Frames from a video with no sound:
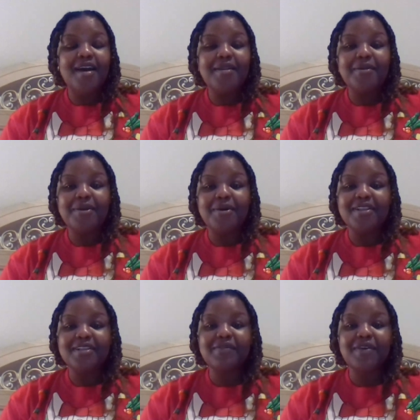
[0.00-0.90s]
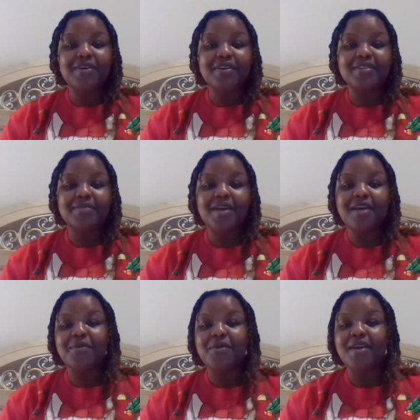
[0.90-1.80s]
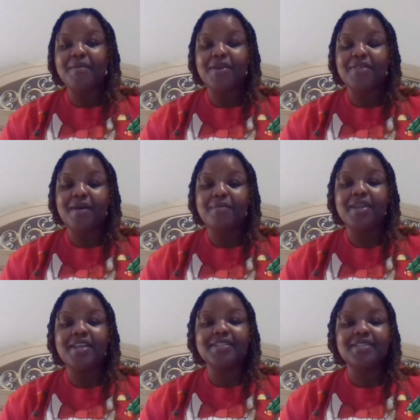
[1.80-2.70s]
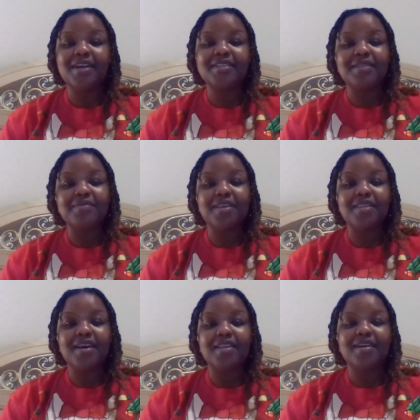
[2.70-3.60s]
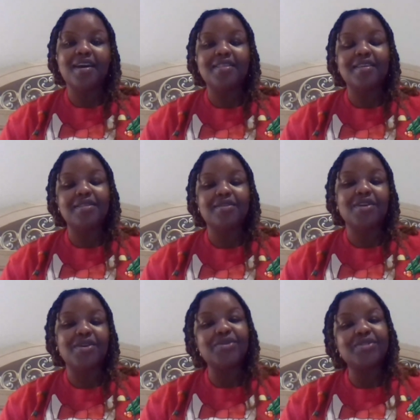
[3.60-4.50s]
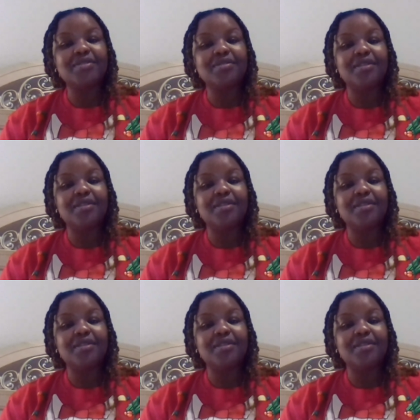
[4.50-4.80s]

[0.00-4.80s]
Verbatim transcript: i don't know i just felt some kind of way about that but it's not something that i think they're used